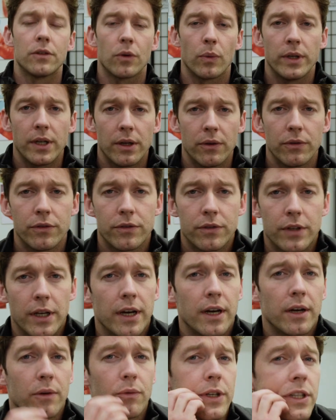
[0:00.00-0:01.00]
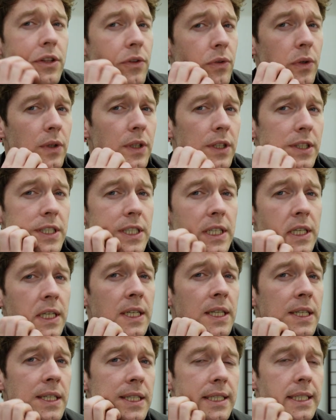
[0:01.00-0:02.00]
So when I was uh, reading through this
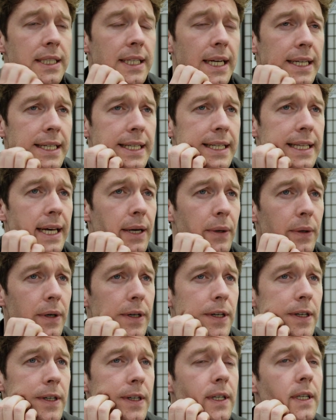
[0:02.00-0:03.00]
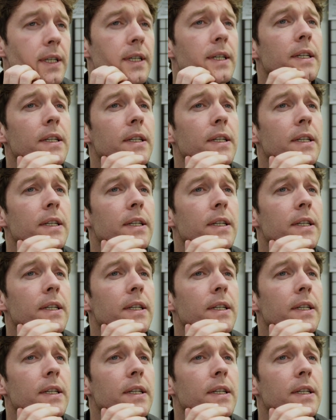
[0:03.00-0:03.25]
study, there were,